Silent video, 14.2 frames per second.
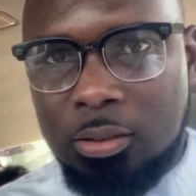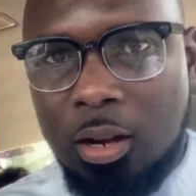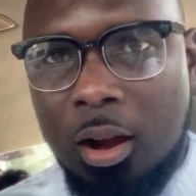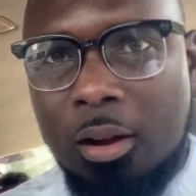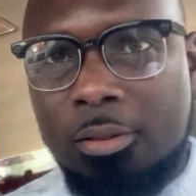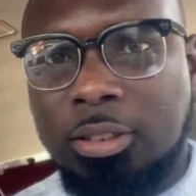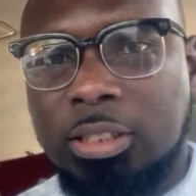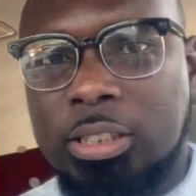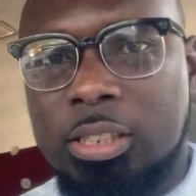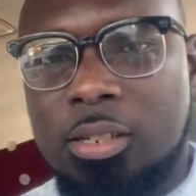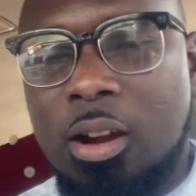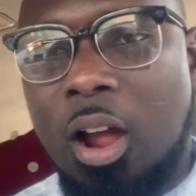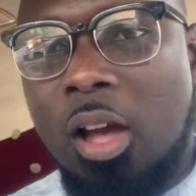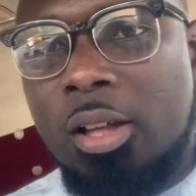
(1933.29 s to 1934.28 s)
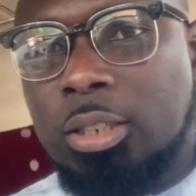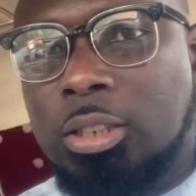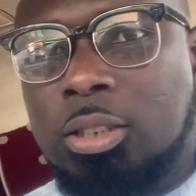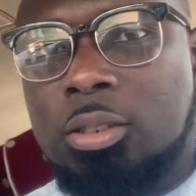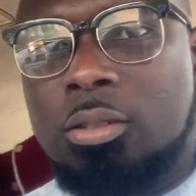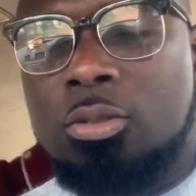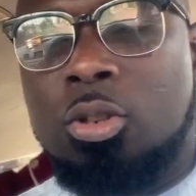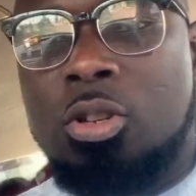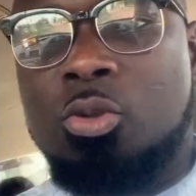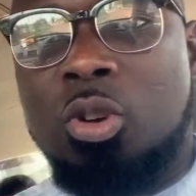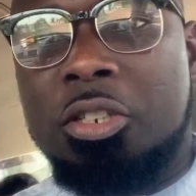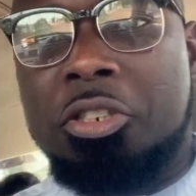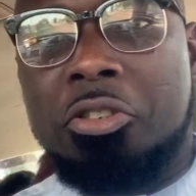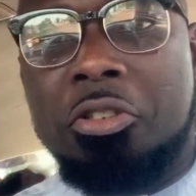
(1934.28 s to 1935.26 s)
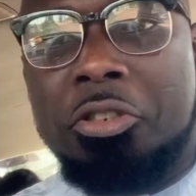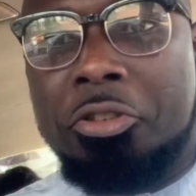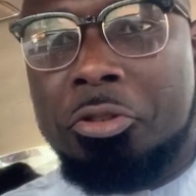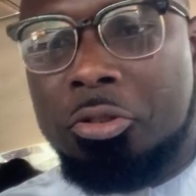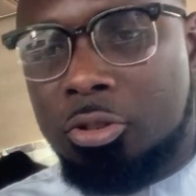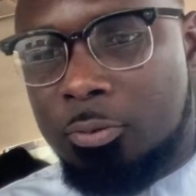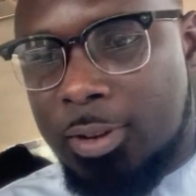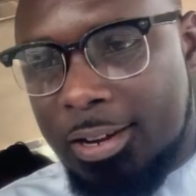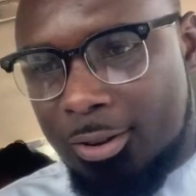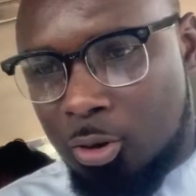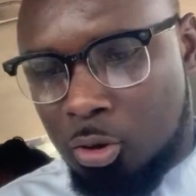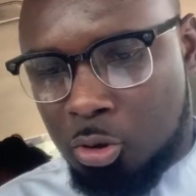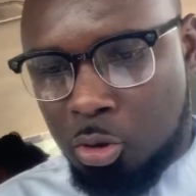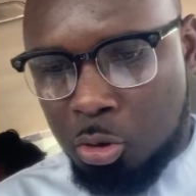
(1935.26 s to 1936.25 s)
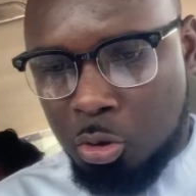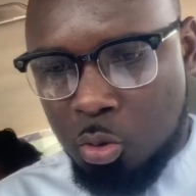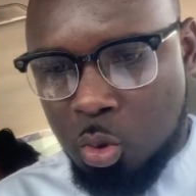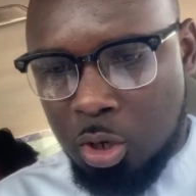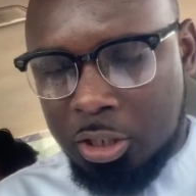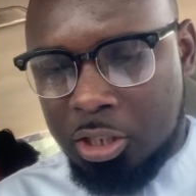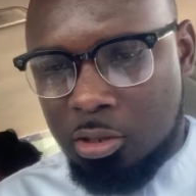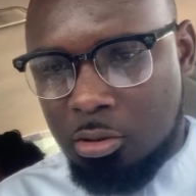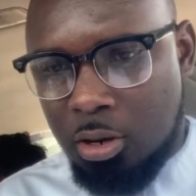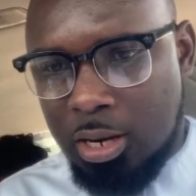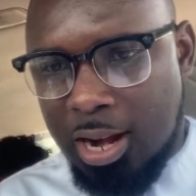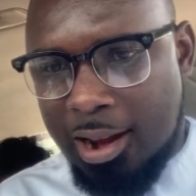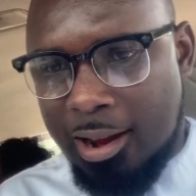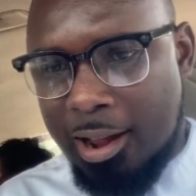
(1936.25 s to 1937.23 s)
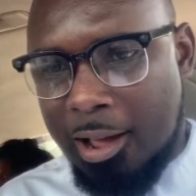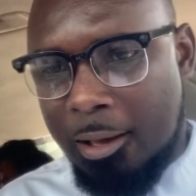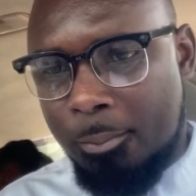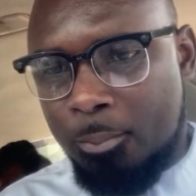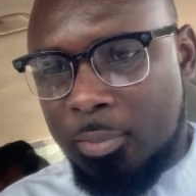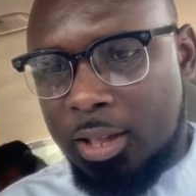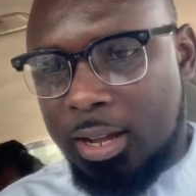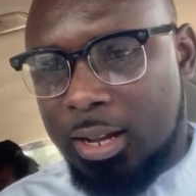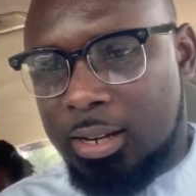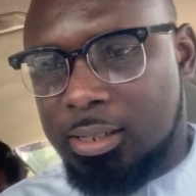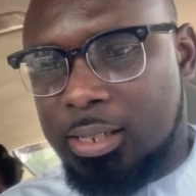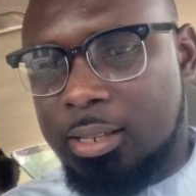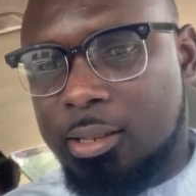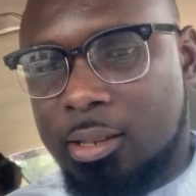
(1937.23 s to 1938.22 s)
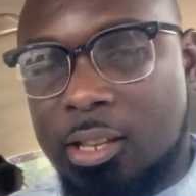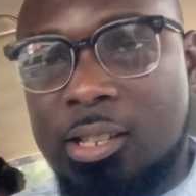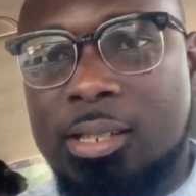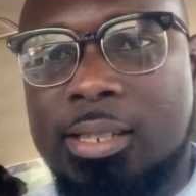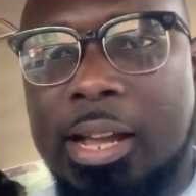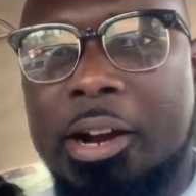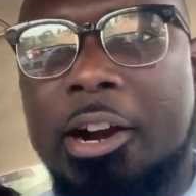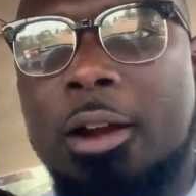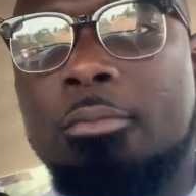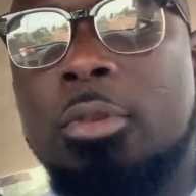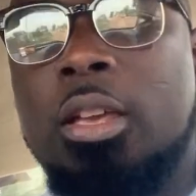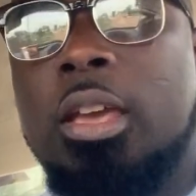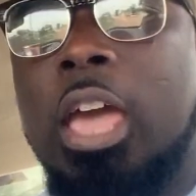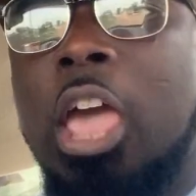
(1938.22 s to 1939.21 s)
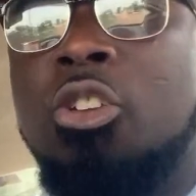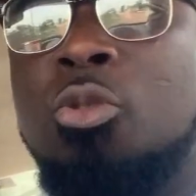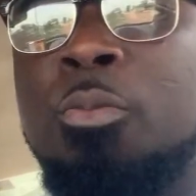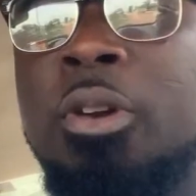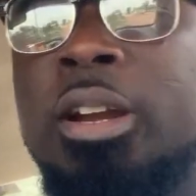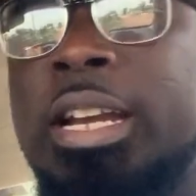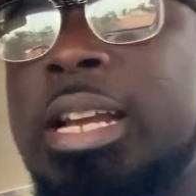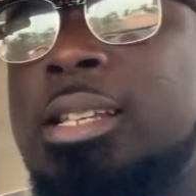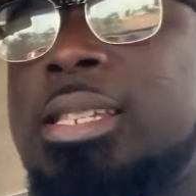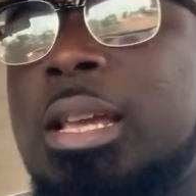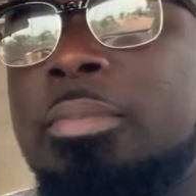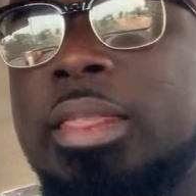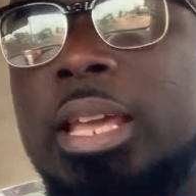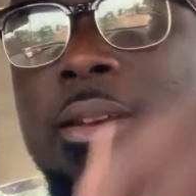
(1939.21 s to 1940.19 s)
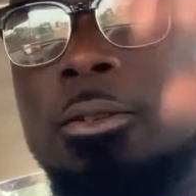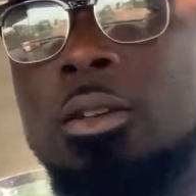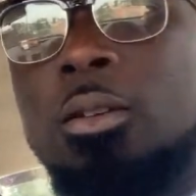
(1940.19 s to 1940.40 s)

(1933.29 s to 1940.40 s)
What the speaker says: Until those watching on YouTube and those also watching on Instagram, and you bring it the same thing.